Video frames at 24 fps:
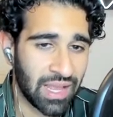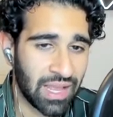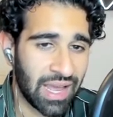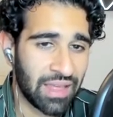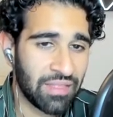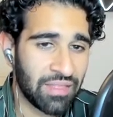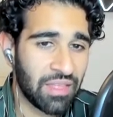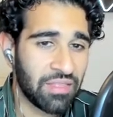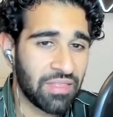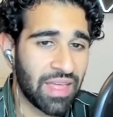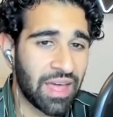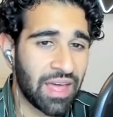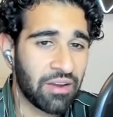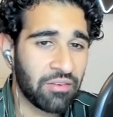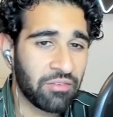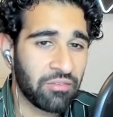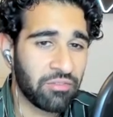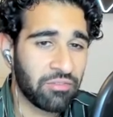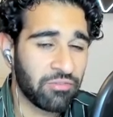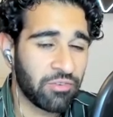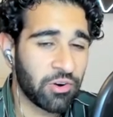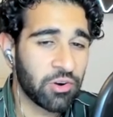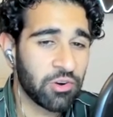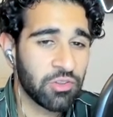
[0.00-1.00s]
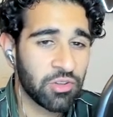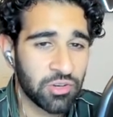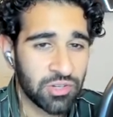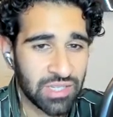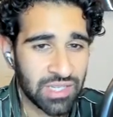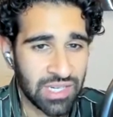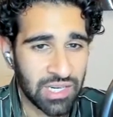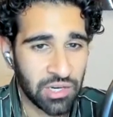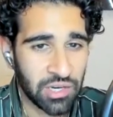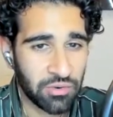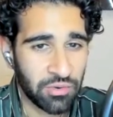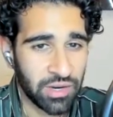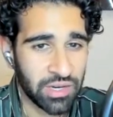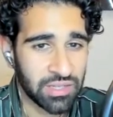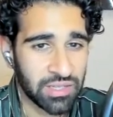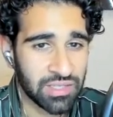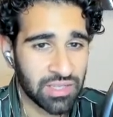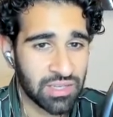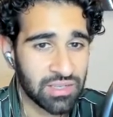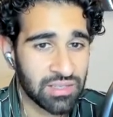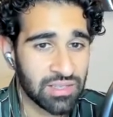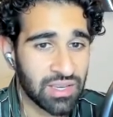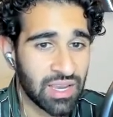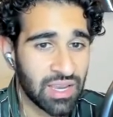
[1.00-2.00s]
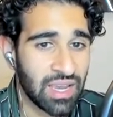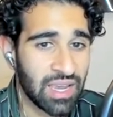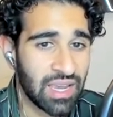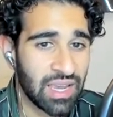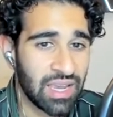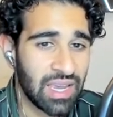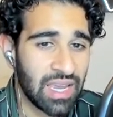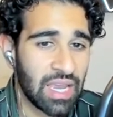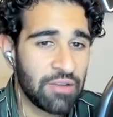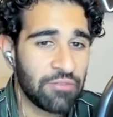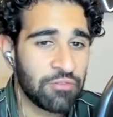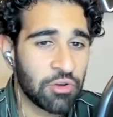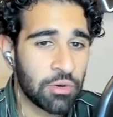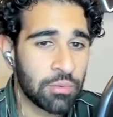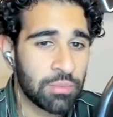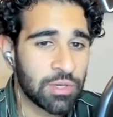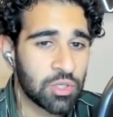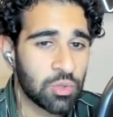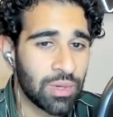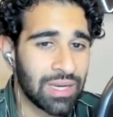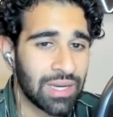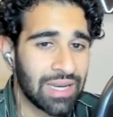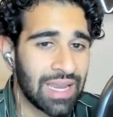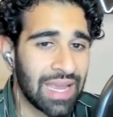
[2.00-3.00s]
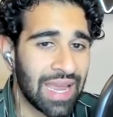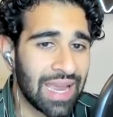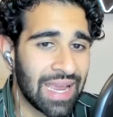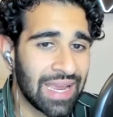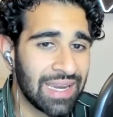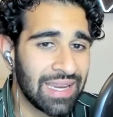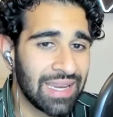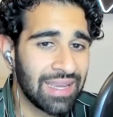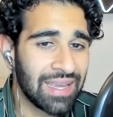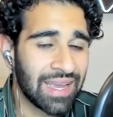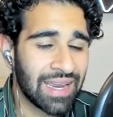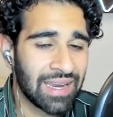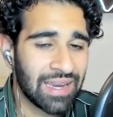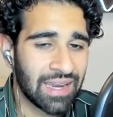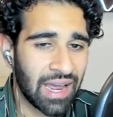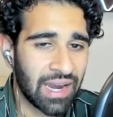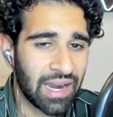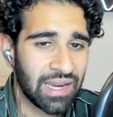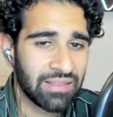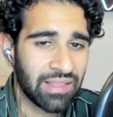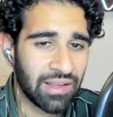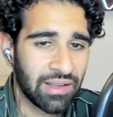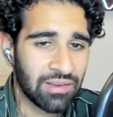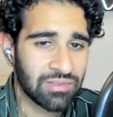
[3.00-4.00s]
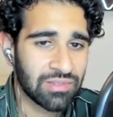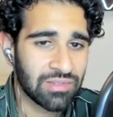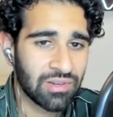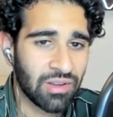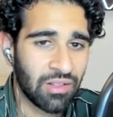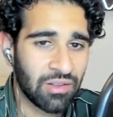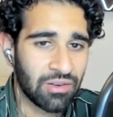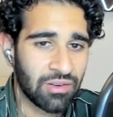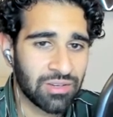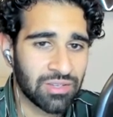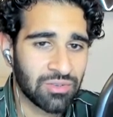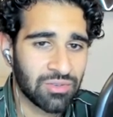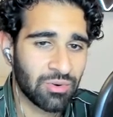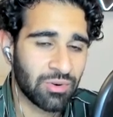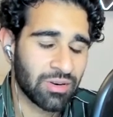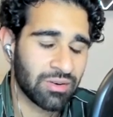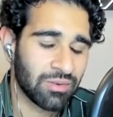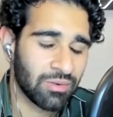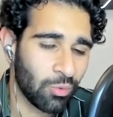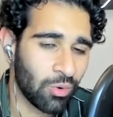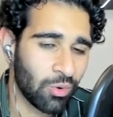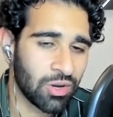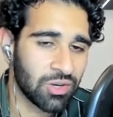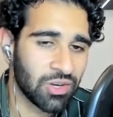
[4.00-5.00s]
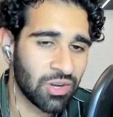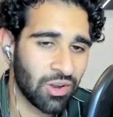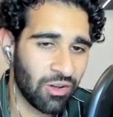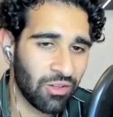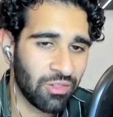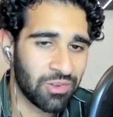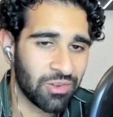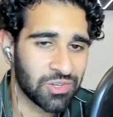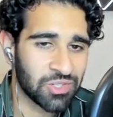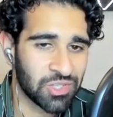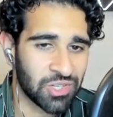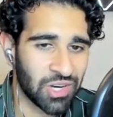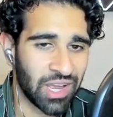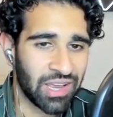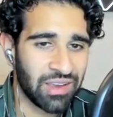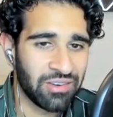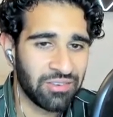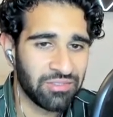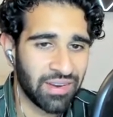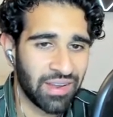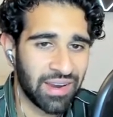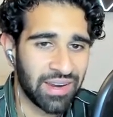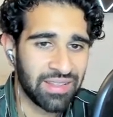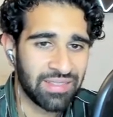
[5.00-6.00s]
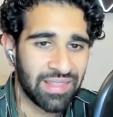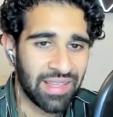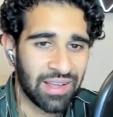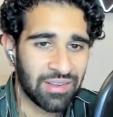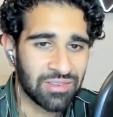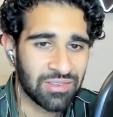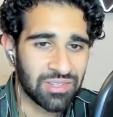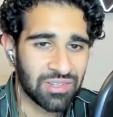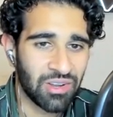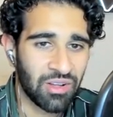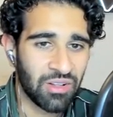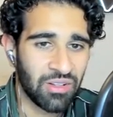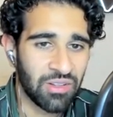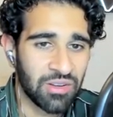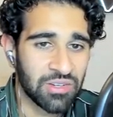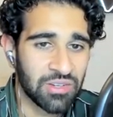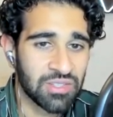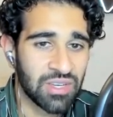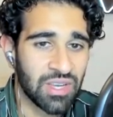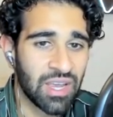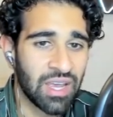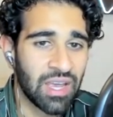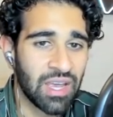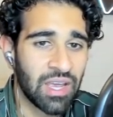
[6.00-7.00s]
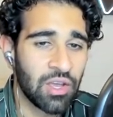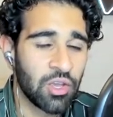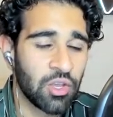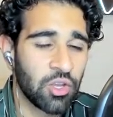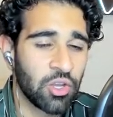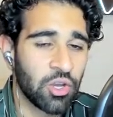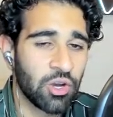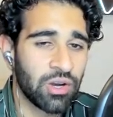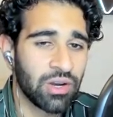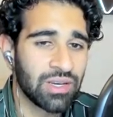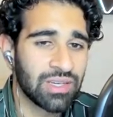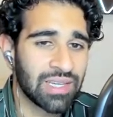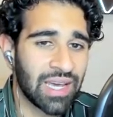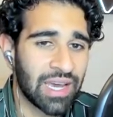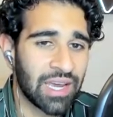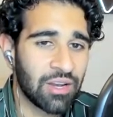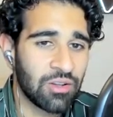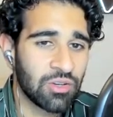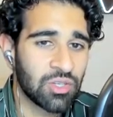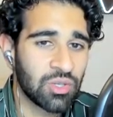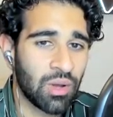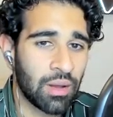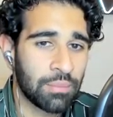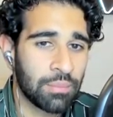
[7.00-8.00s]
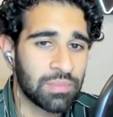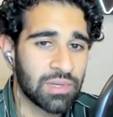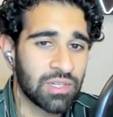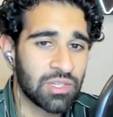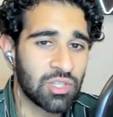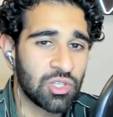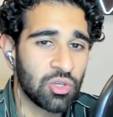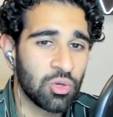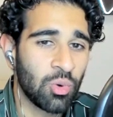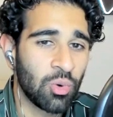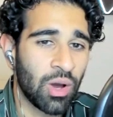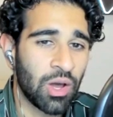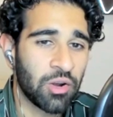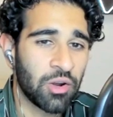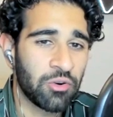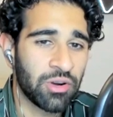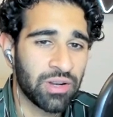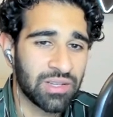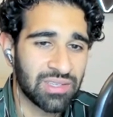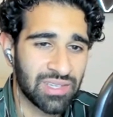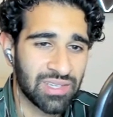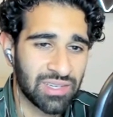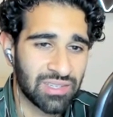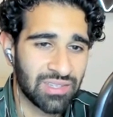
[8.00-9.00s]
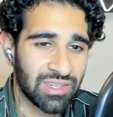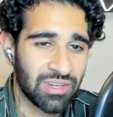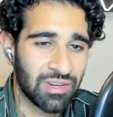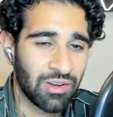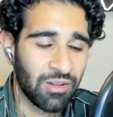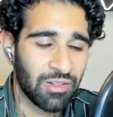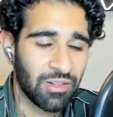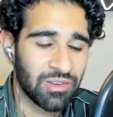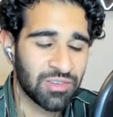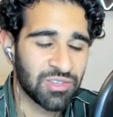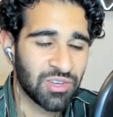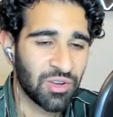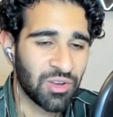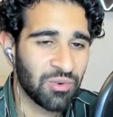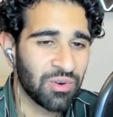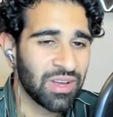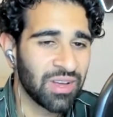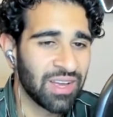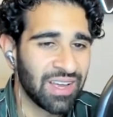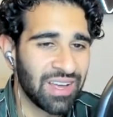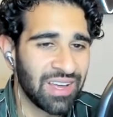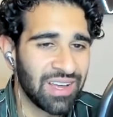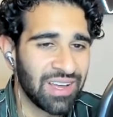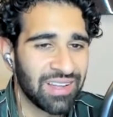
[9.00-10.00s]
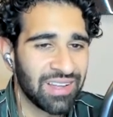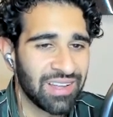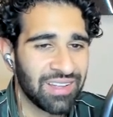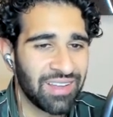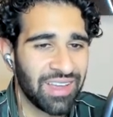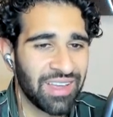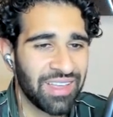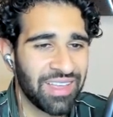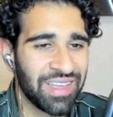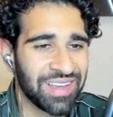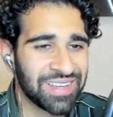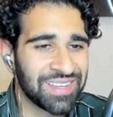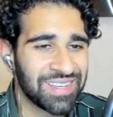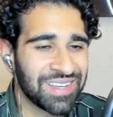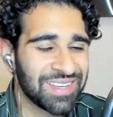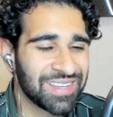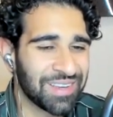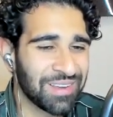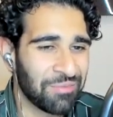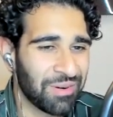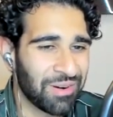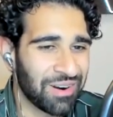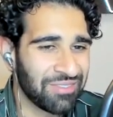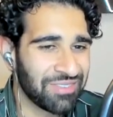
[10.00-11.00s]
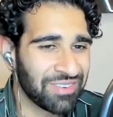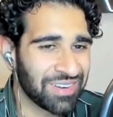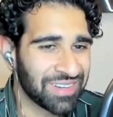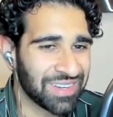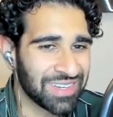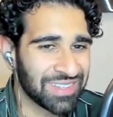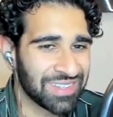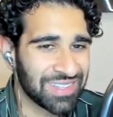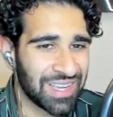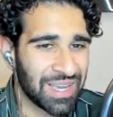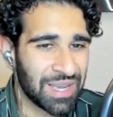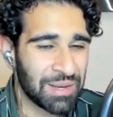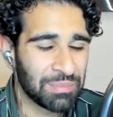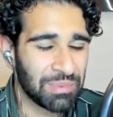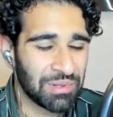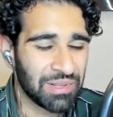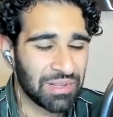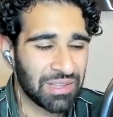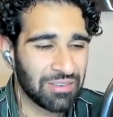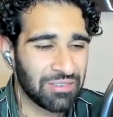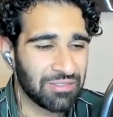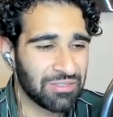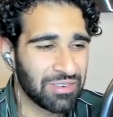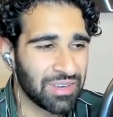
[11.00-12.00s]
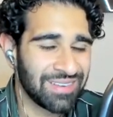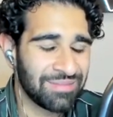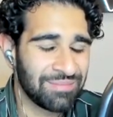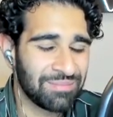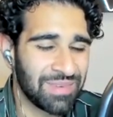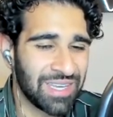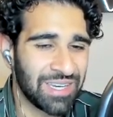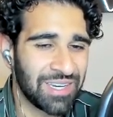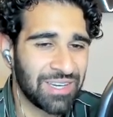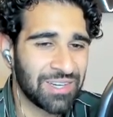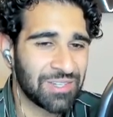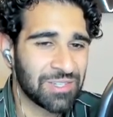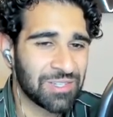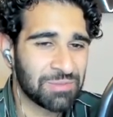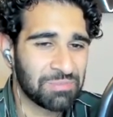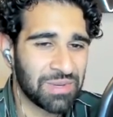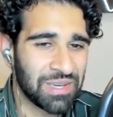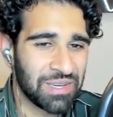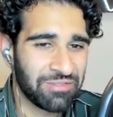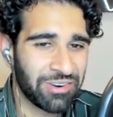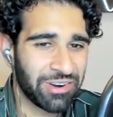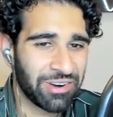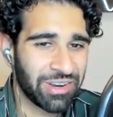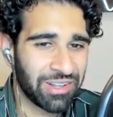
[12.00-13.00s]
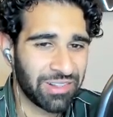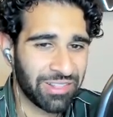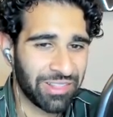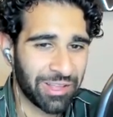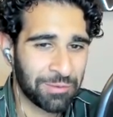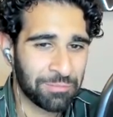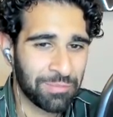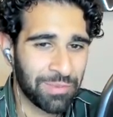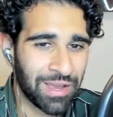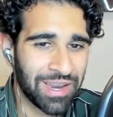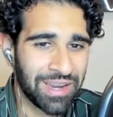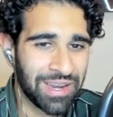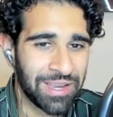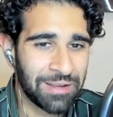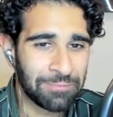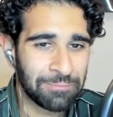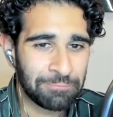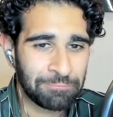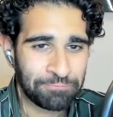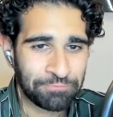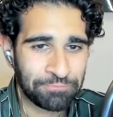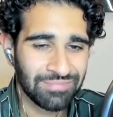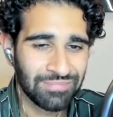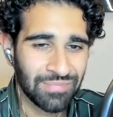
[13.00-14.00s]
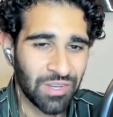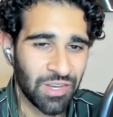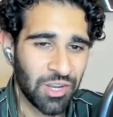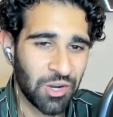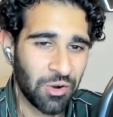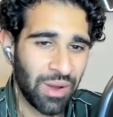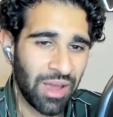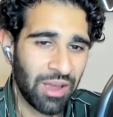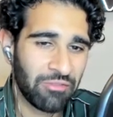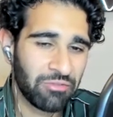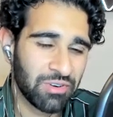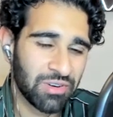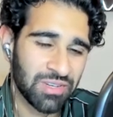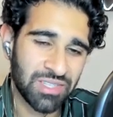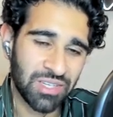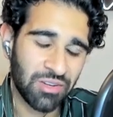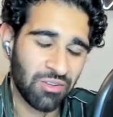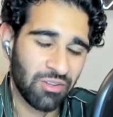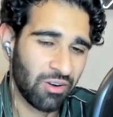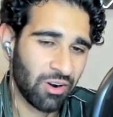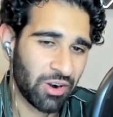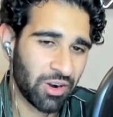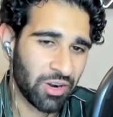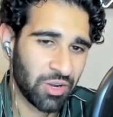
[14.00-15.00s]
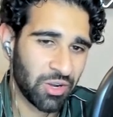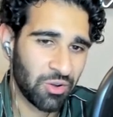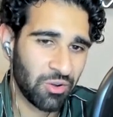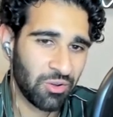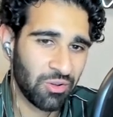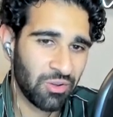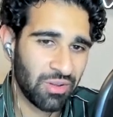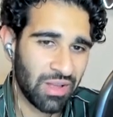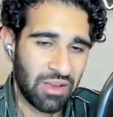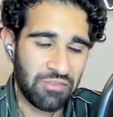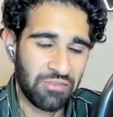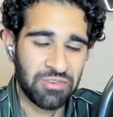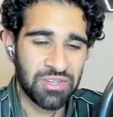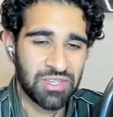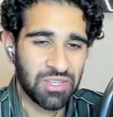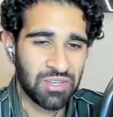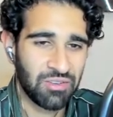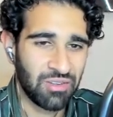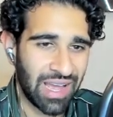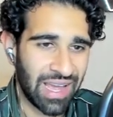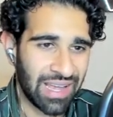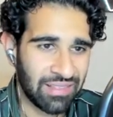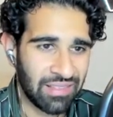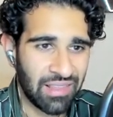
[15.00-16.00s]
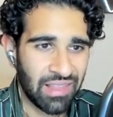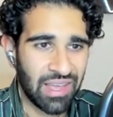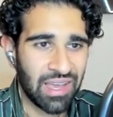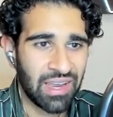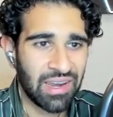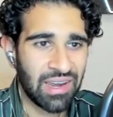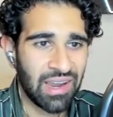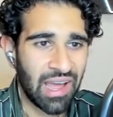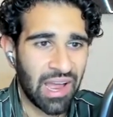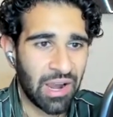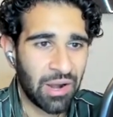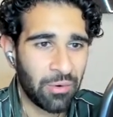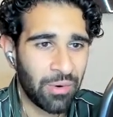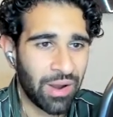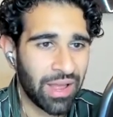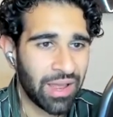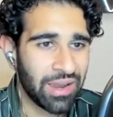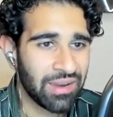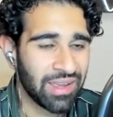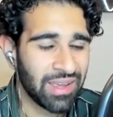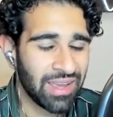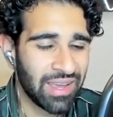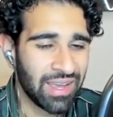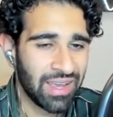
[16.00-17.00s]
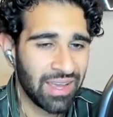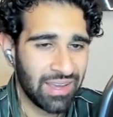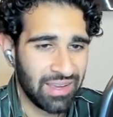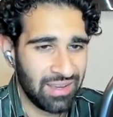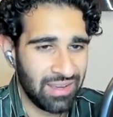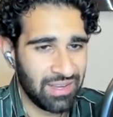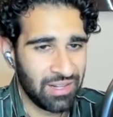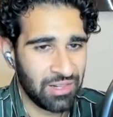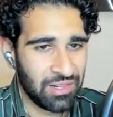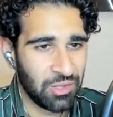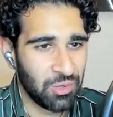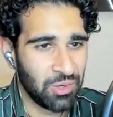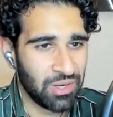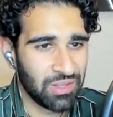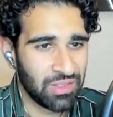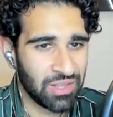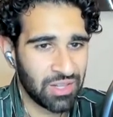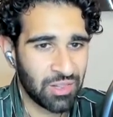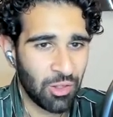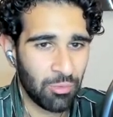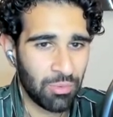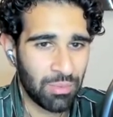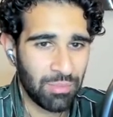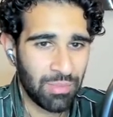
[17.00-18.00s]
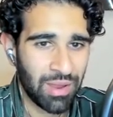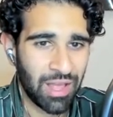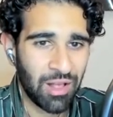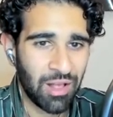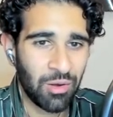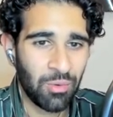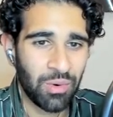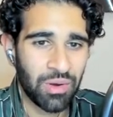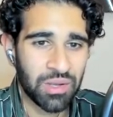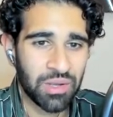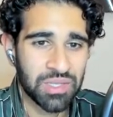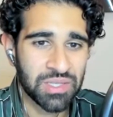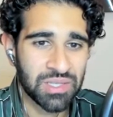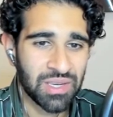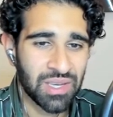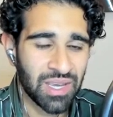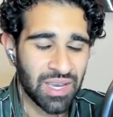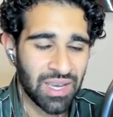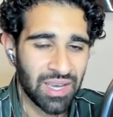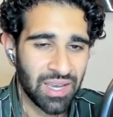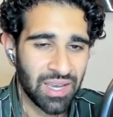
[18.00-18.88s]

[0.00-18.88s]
And then that further decreases if you're between $80,000 and $90,000, or $1 shy of $90,000, you're entitled to up to $260. So this is a perfect example of media just being very clickbaity. Every single article, every single headline I read, including in the Globe and Mail, was